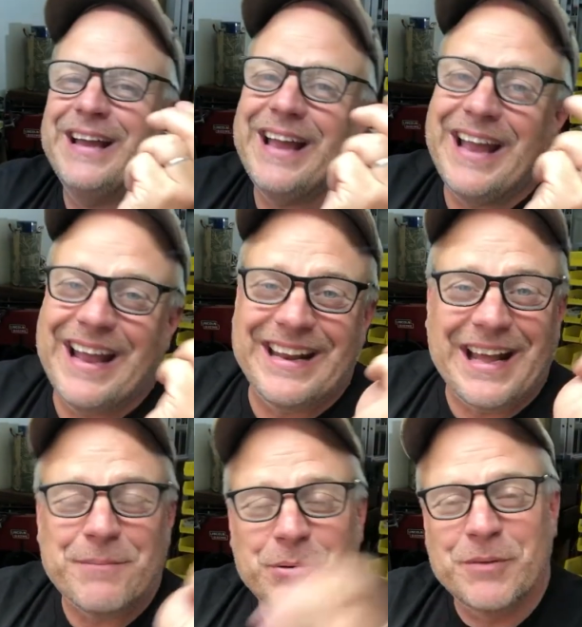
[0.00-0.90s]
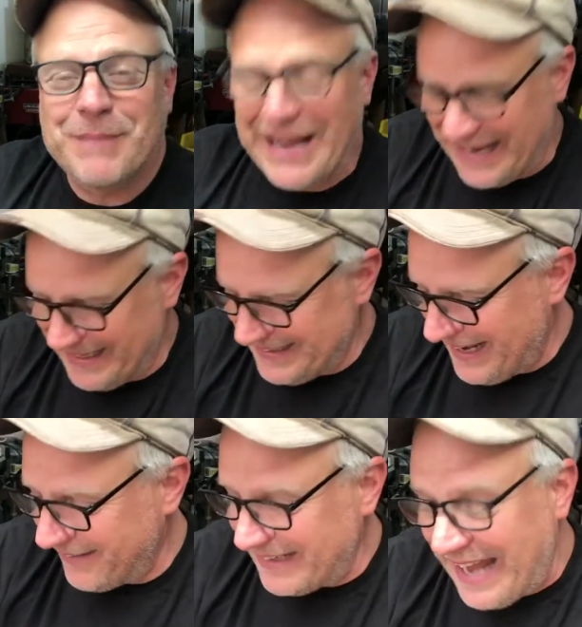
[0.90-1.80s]
and I put my hand
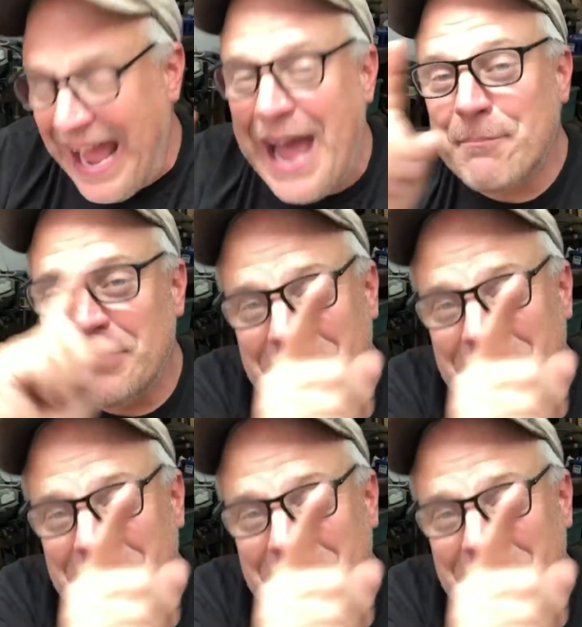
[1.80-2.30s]
down and happened to